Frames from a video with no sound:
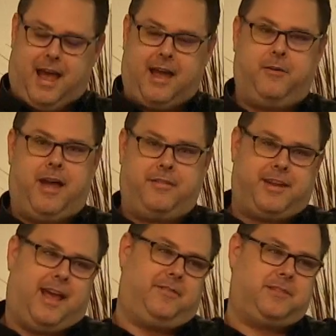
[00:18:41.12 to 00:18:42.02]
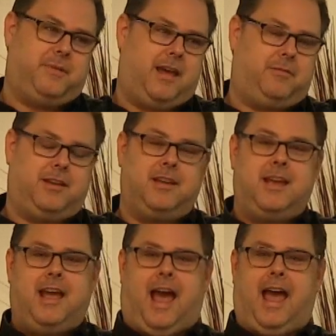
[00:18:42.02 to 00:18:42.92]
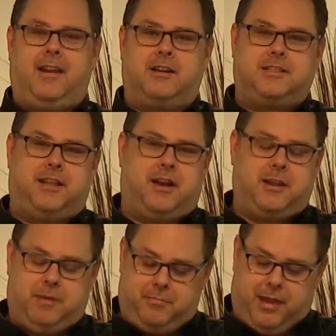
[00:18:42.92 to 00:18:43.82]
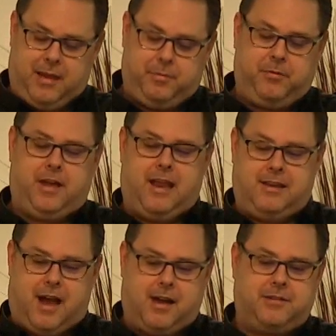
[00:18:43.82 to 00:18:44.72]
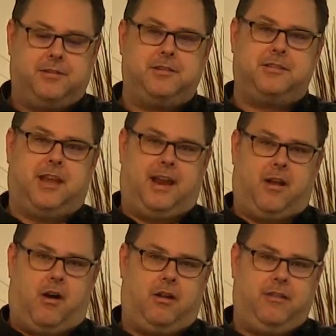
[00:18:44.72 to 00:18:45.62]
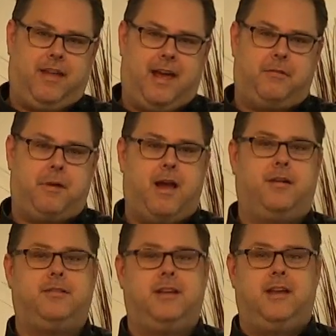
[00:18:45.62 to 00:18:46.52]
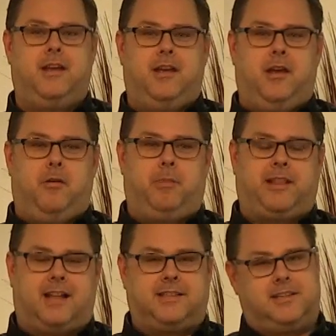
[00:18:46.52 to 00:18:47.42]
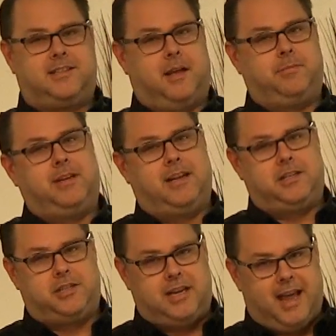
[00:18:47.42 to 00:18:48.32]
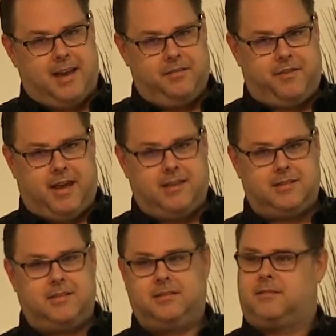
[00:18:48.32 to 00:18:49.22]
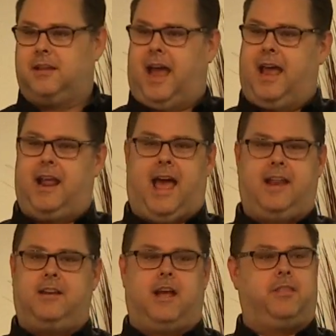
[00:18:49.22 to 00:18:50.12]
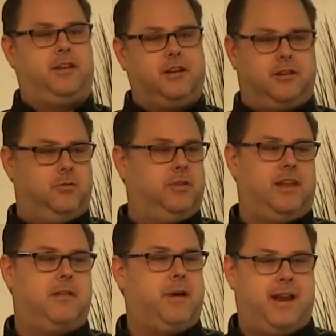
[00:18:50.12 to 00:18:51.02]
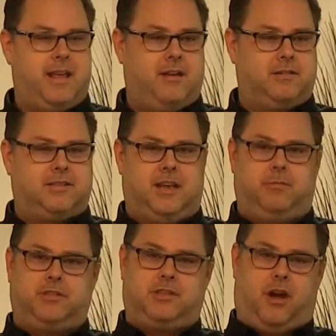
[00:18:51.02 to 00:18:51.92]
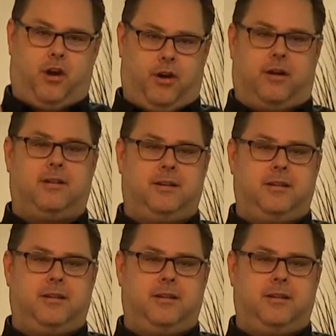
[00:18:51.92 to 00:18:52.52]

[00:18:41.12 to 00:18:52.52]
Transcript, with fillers: I don't have to have this baby. And there's there can be people and doctors and all of that around, but that's something that she had to face, and it had nothing to do with anybody else. It was her,